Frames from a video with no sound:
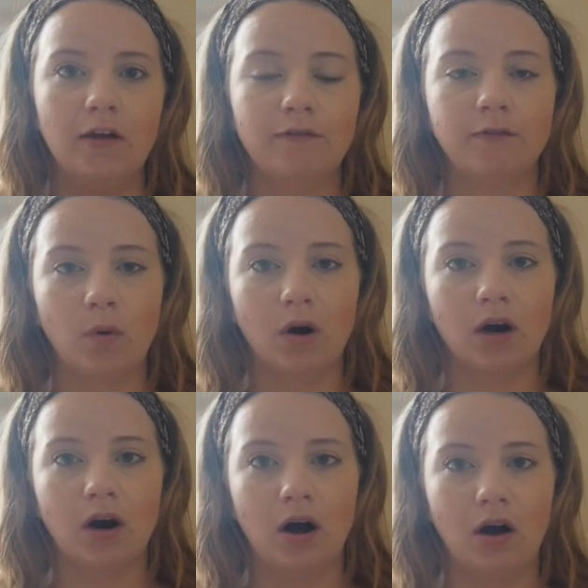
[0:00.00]

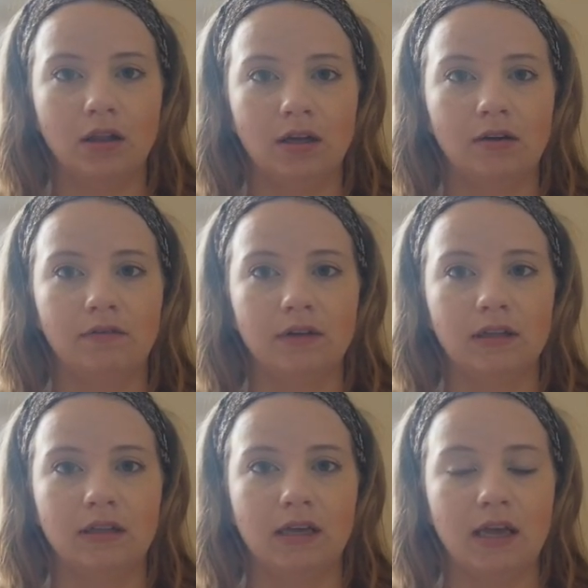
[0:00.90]
for all of
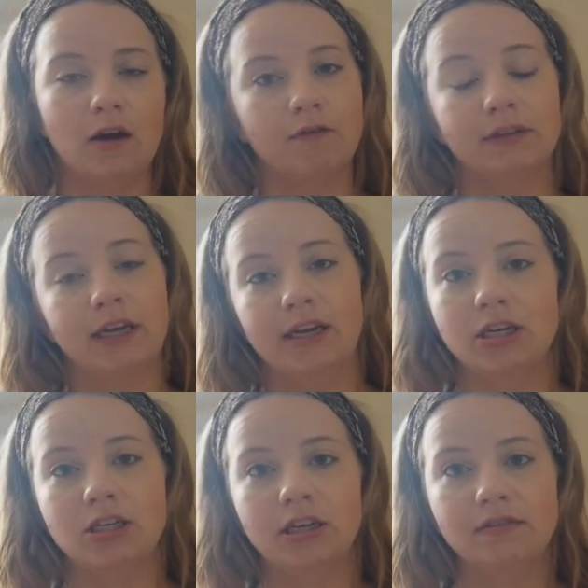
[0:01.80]
the eco-friendly
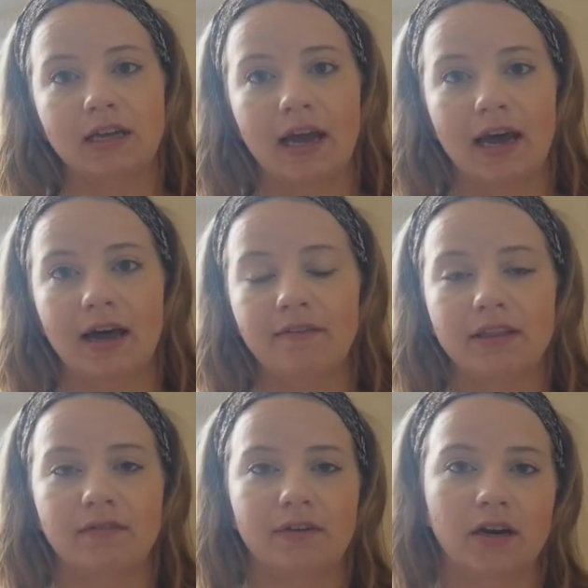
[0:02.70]
initiatives they have and
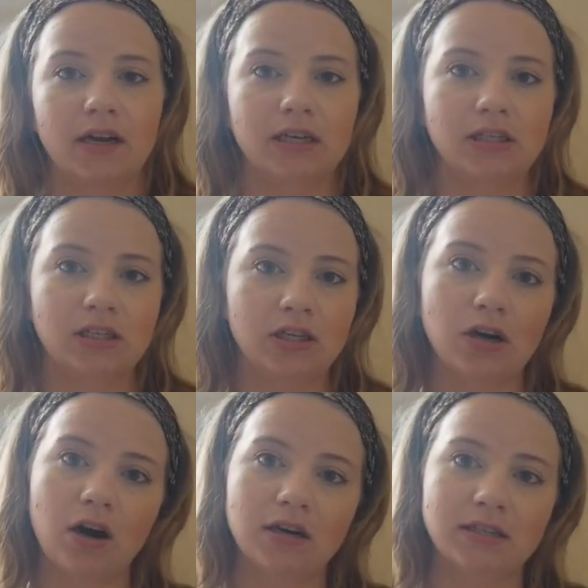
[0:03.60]
the various
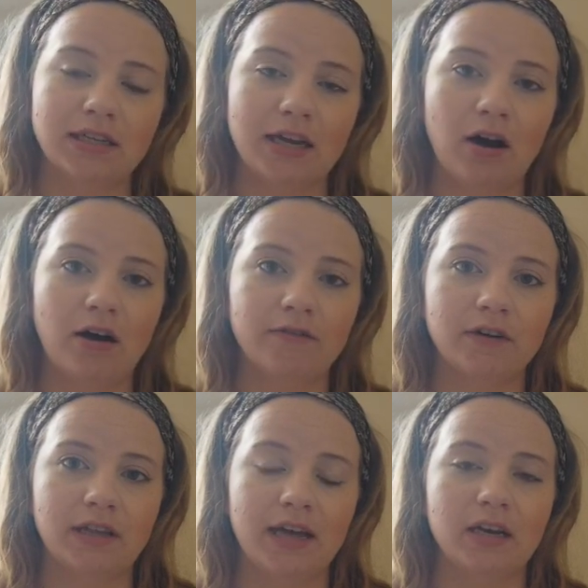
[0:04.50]
yarns that they offer
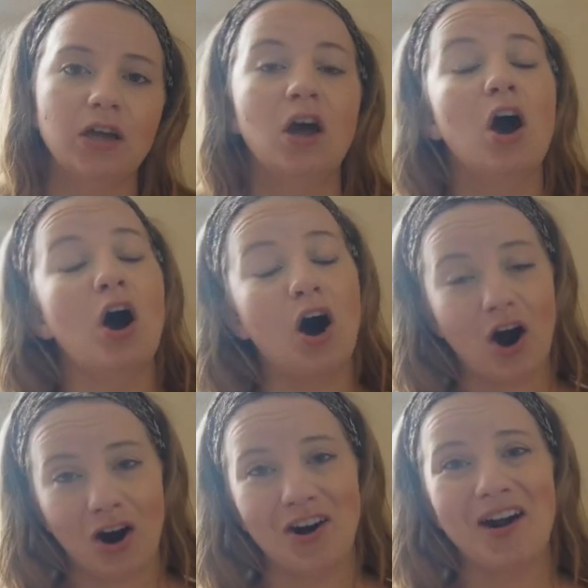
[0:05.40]
that
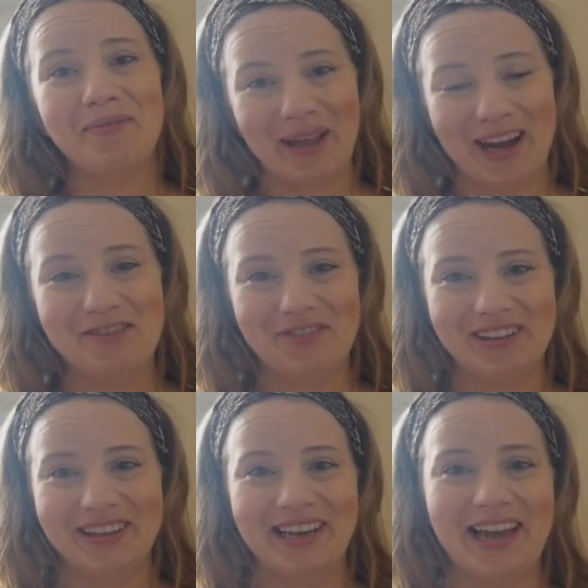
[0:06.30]
are
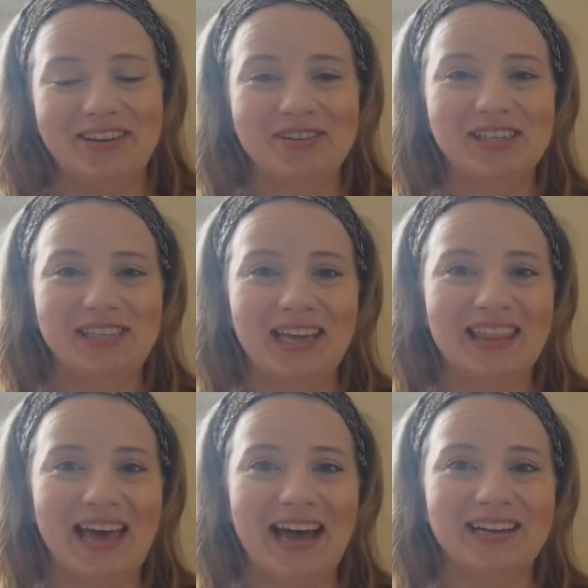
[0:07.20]
planet-friendly. And you'll see
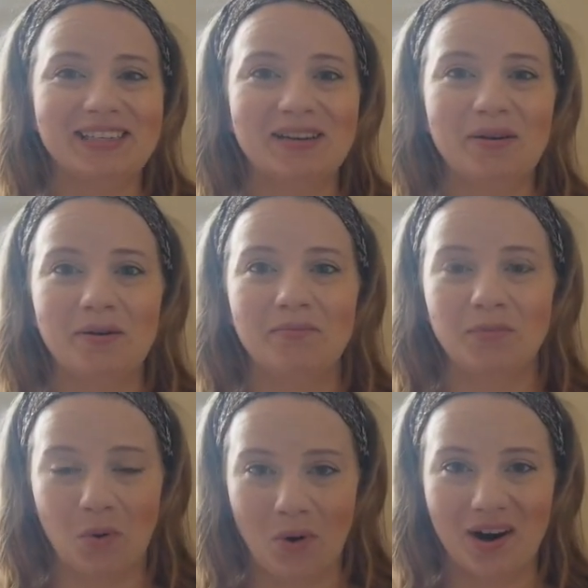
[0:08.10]
that
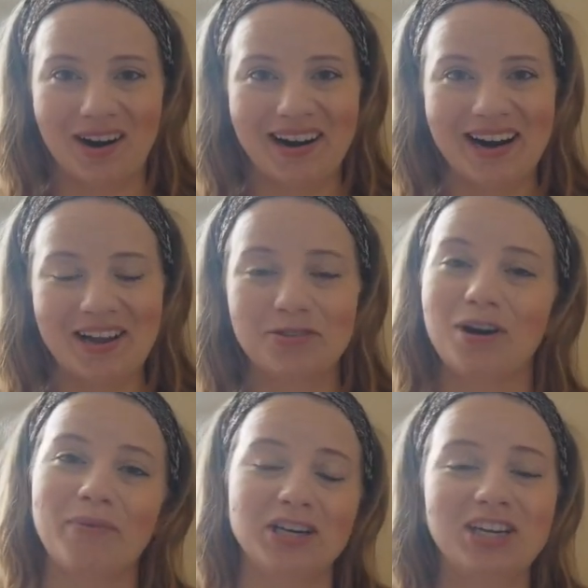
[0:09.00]
more
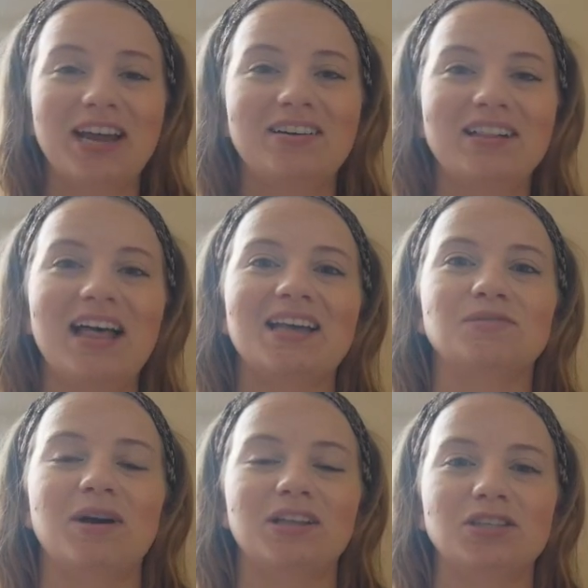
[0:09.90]
throughout my channel as
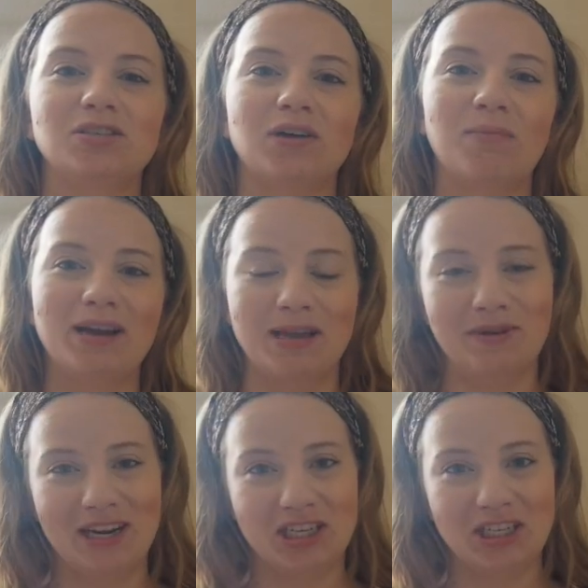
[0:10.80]
well as throughout my
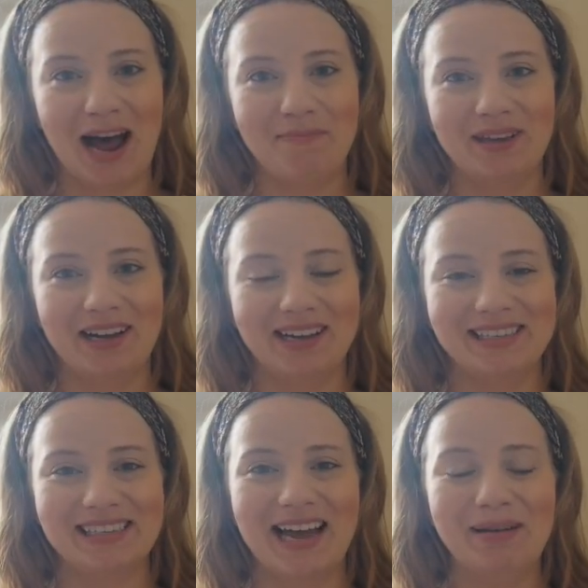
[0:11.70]
EB Knit shop,
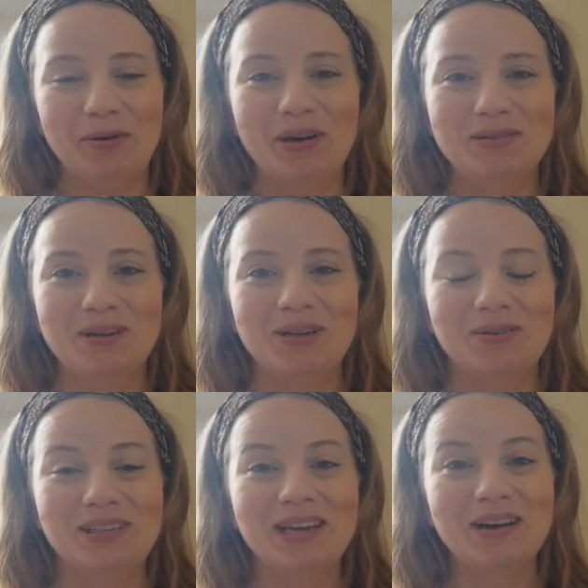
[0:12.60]
because I am going to be
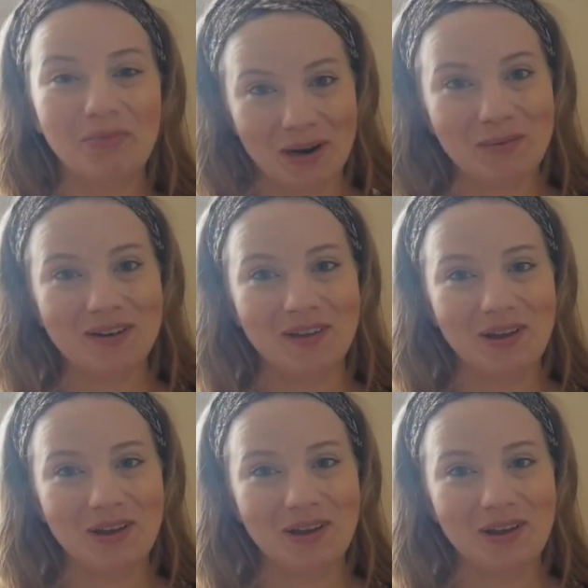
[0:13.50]
using quite a bit of